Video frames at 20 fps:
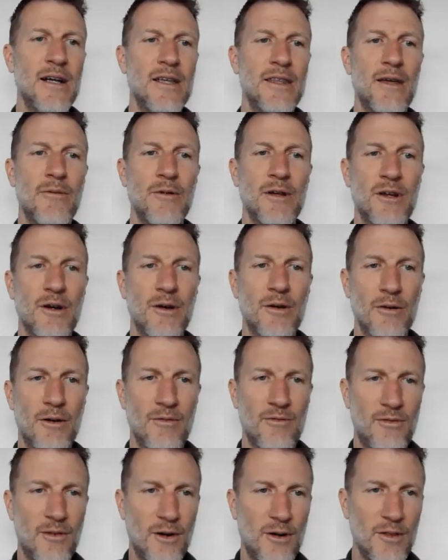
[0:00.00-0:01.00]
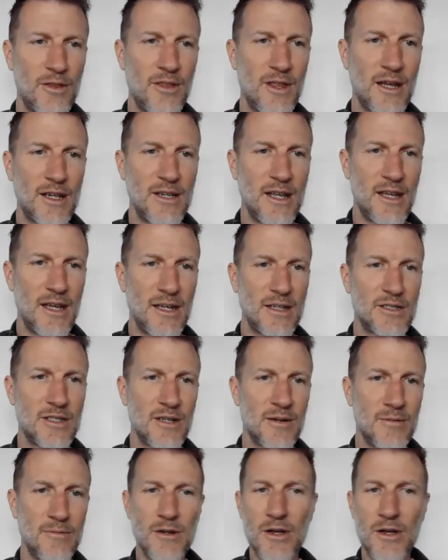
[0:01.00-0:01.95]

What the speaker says: then we go to a full thickness,